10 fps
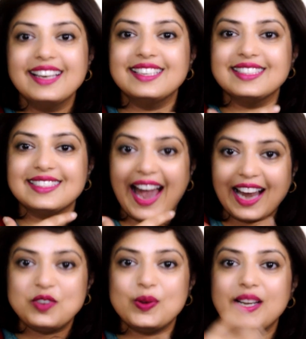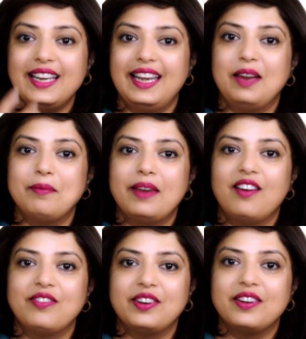It is actually named
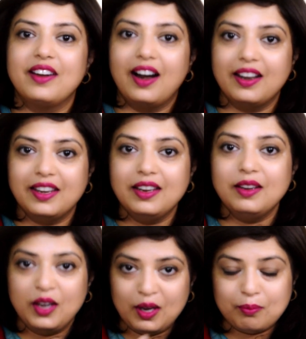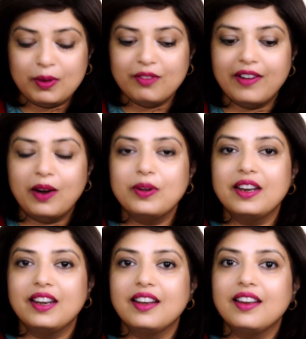after a honey bee found
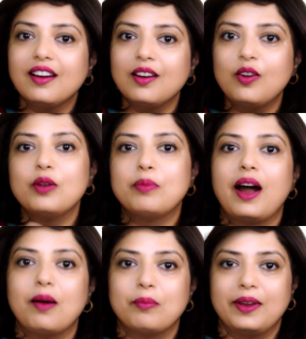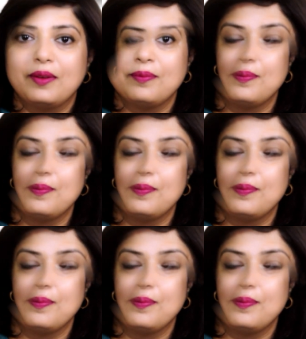in India called Bhramari.